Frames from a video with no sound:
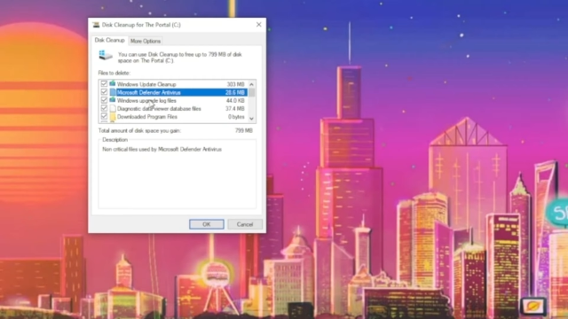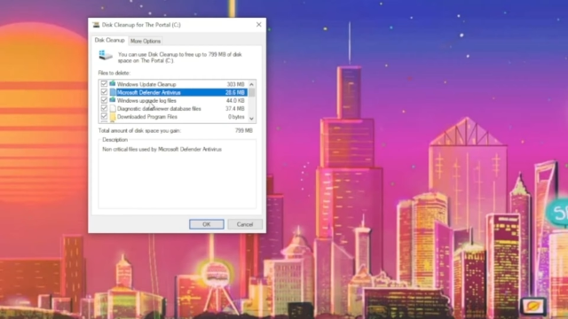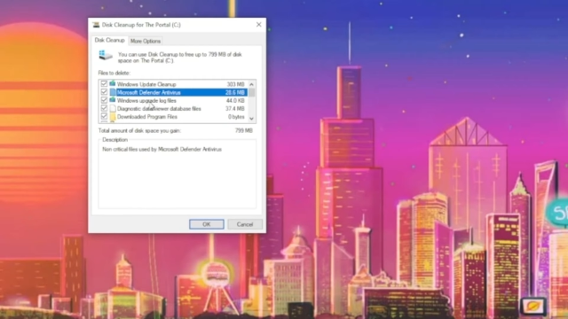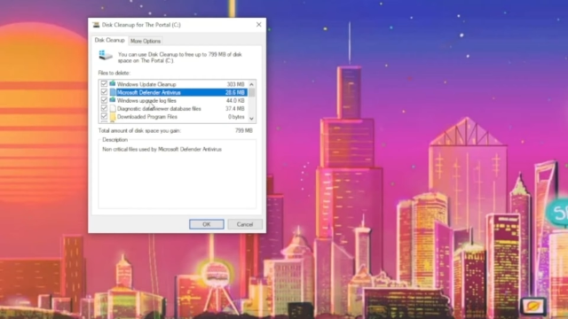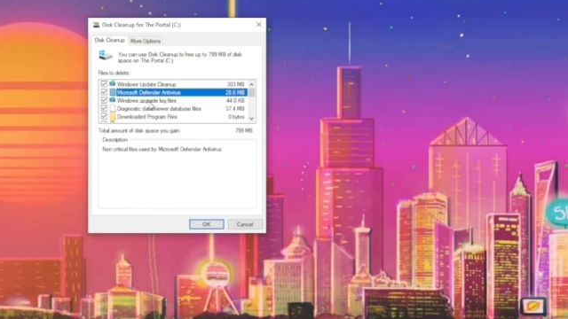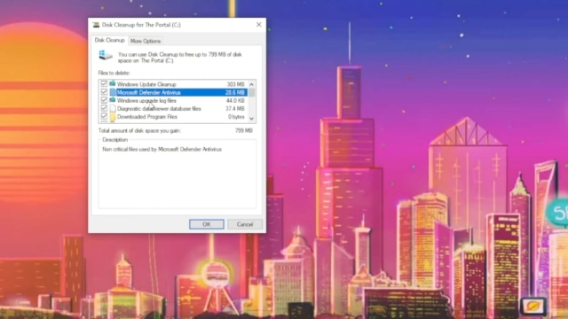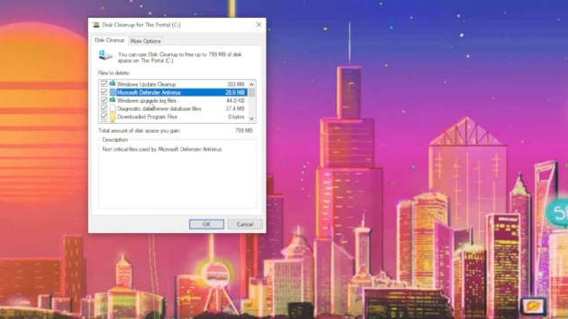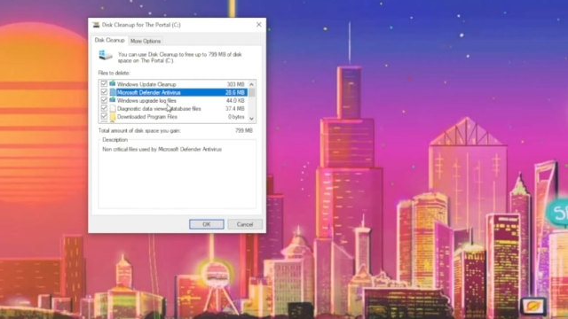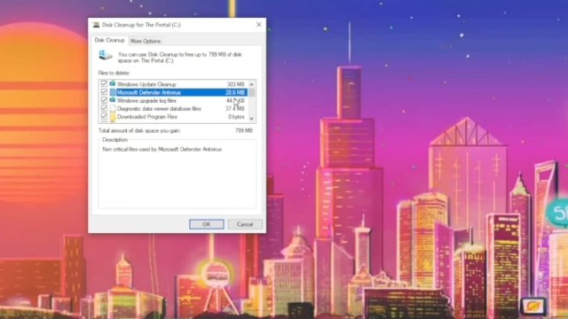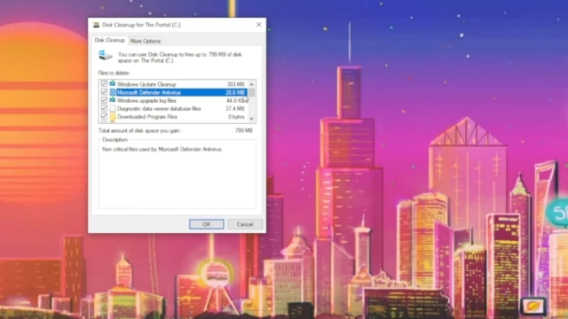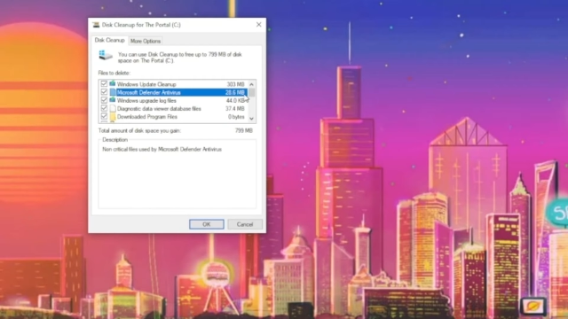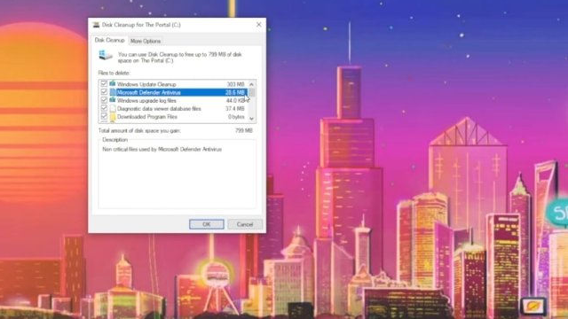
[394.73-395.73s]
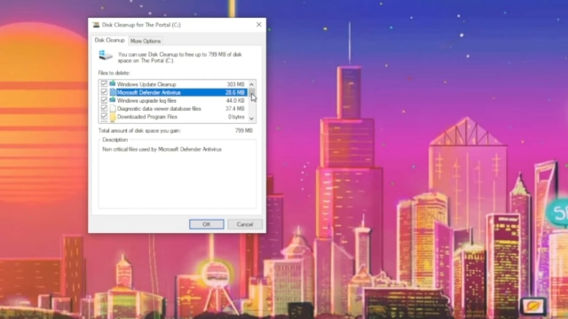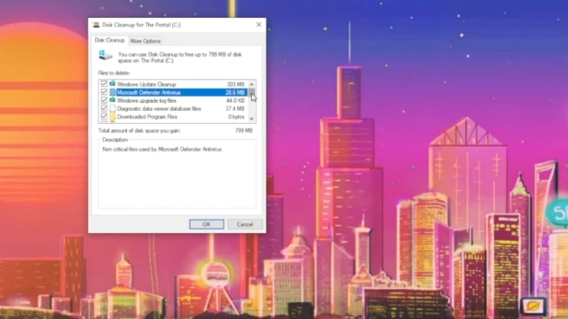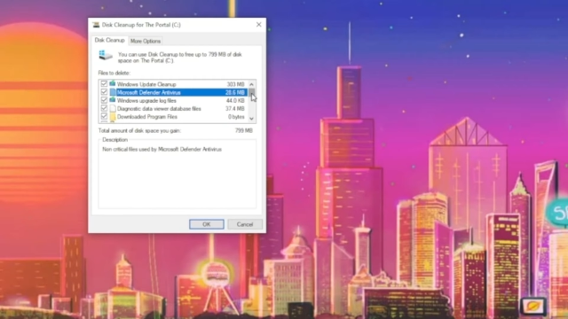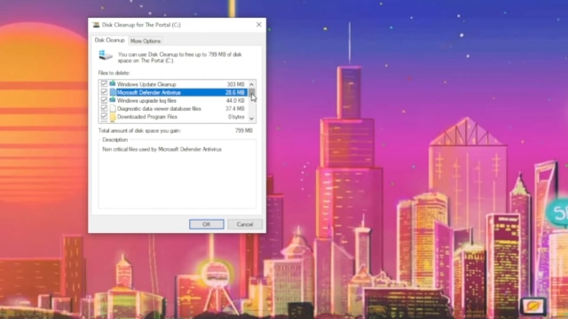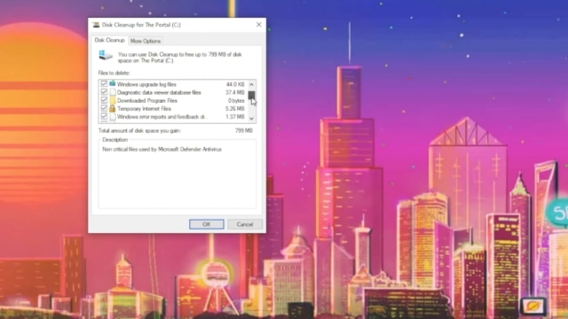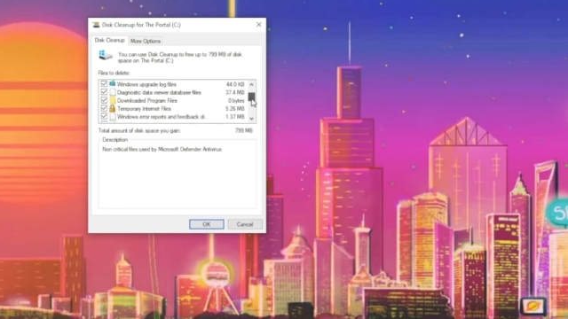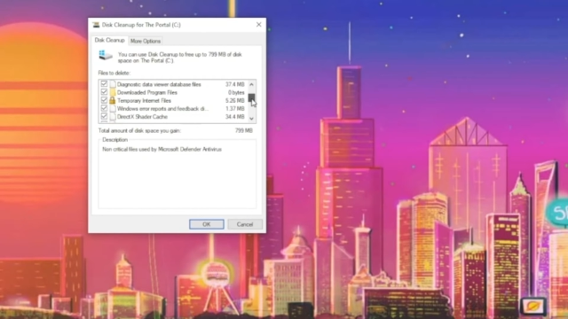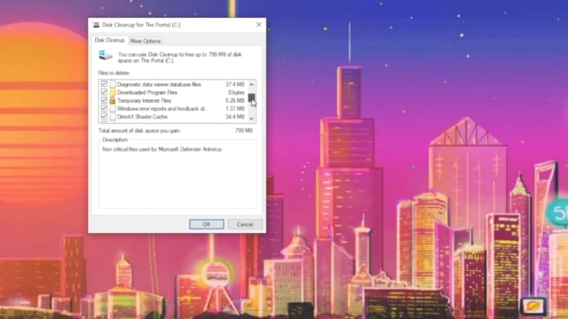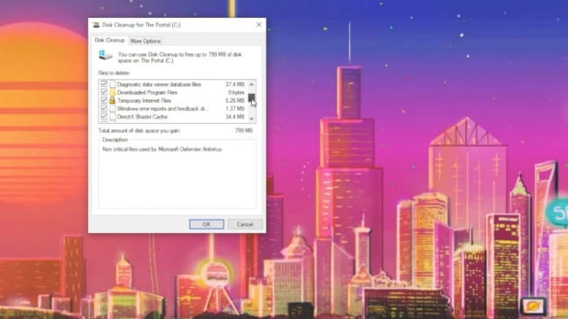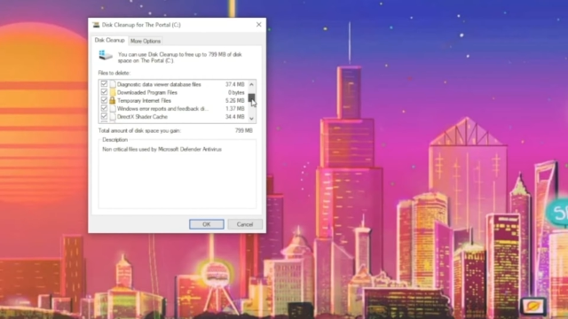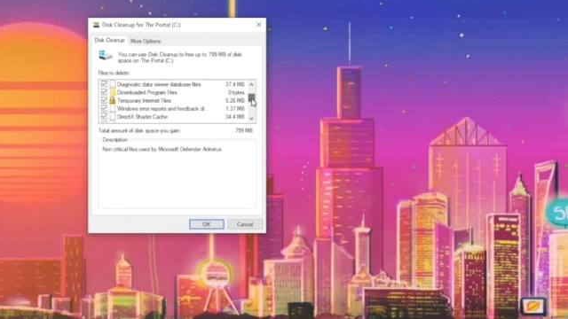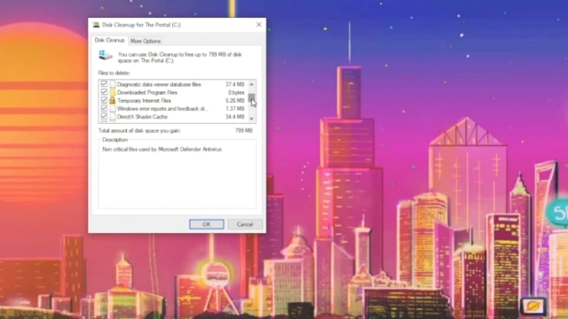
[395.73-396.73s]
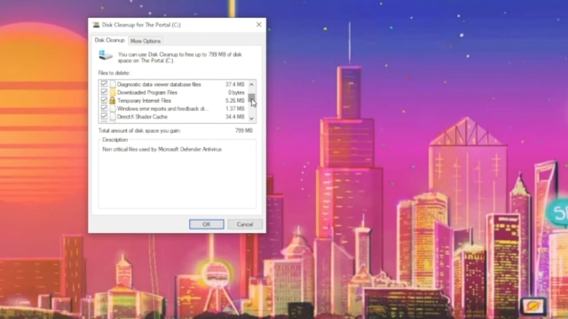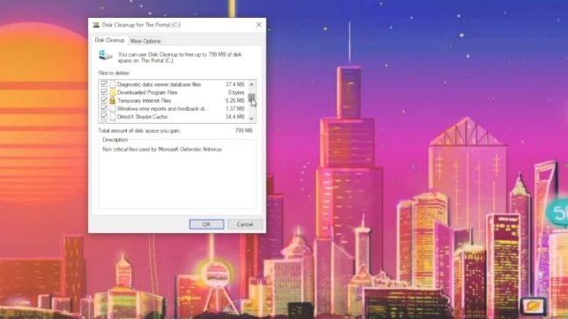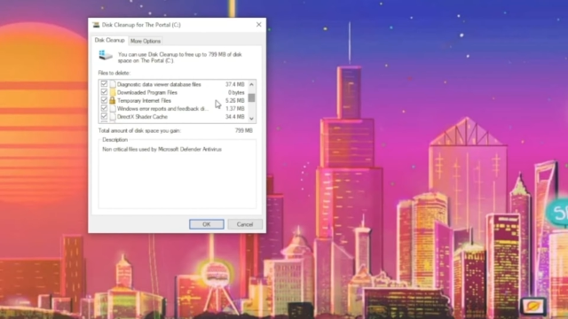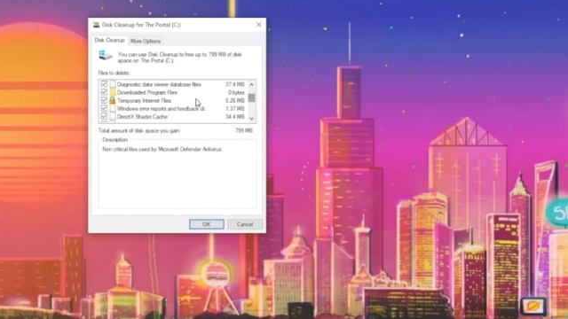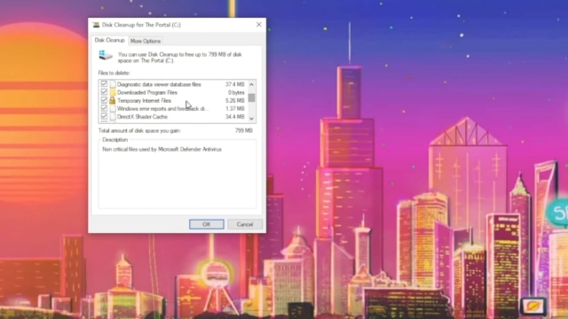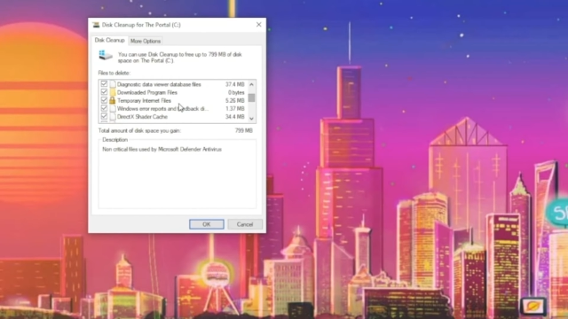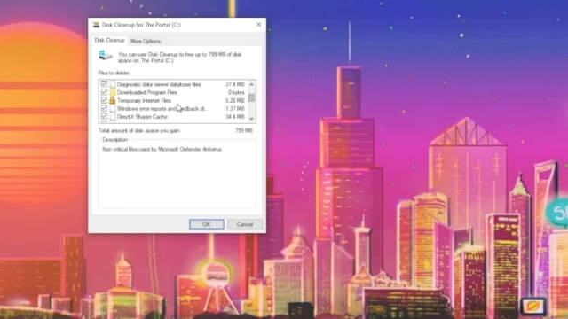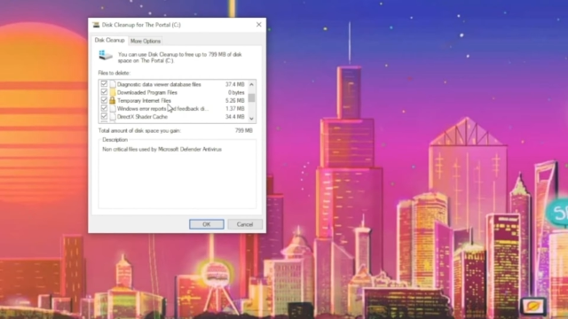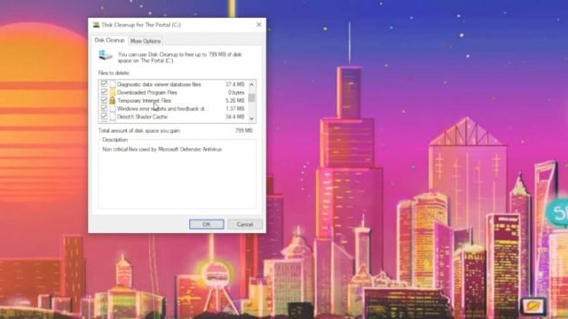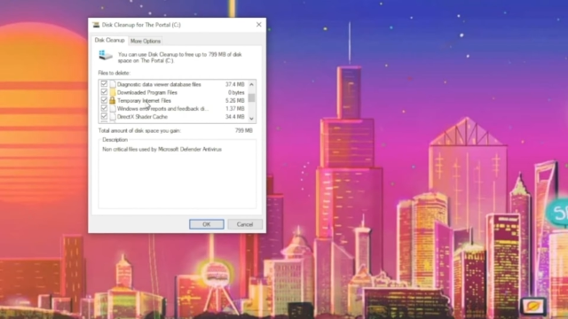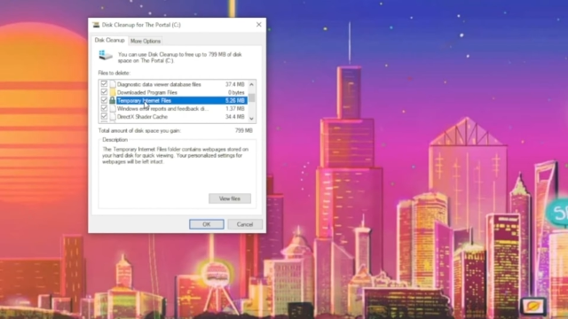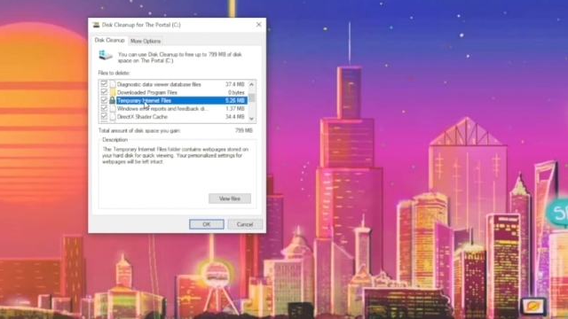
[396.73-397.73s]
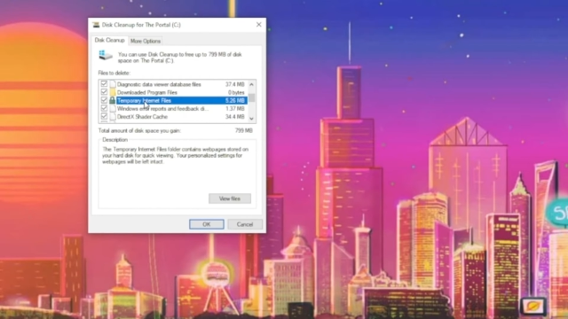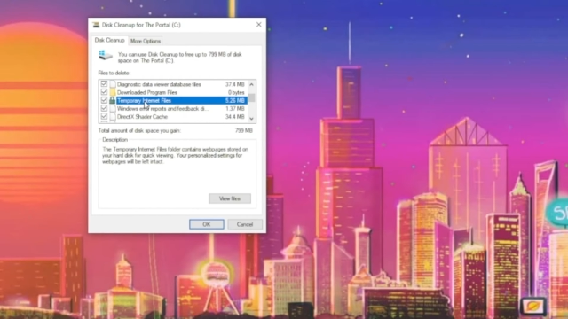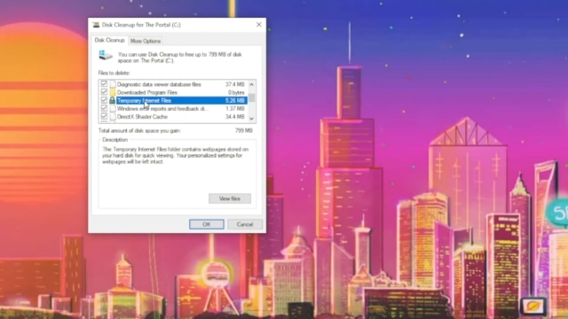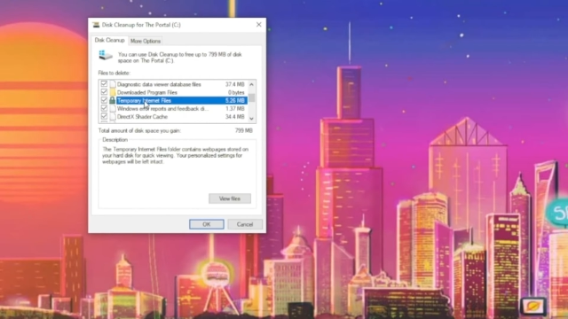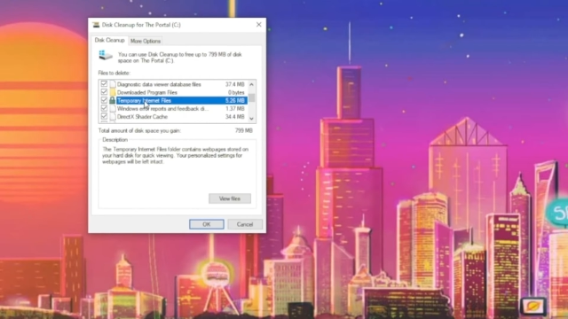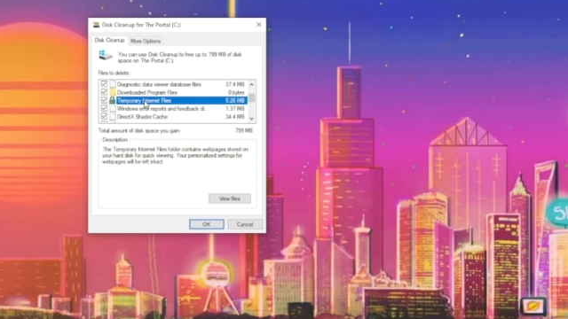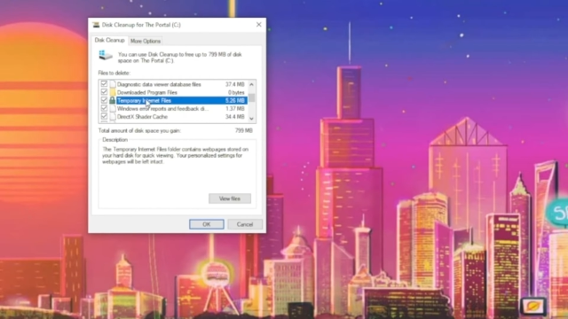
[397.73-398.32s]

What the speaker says: [unreadable: no face in view]